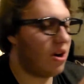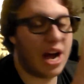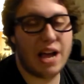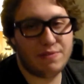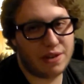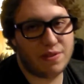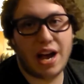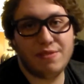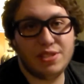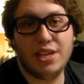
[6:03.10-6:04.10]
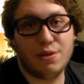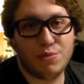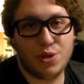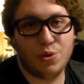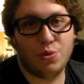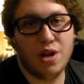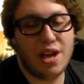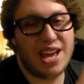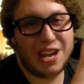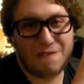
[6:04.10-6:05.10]
art I've seen him do
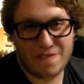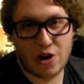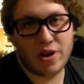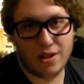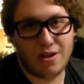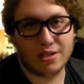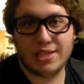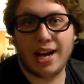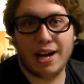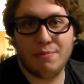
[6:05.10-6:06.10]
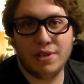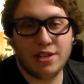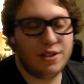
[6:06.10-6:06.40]
in a very long time.